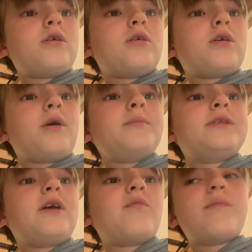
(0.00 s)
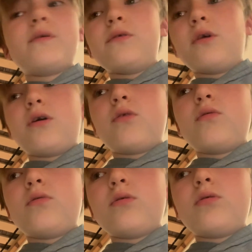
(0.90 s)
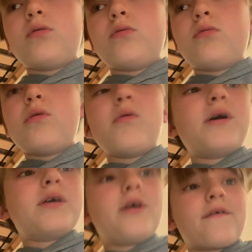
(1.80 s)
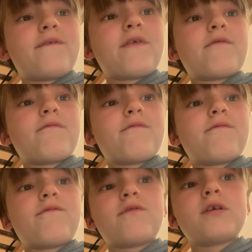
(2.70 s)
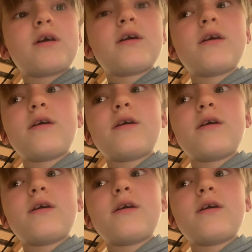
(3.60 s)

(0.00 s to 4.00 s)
comment down below what your favorite Fortnite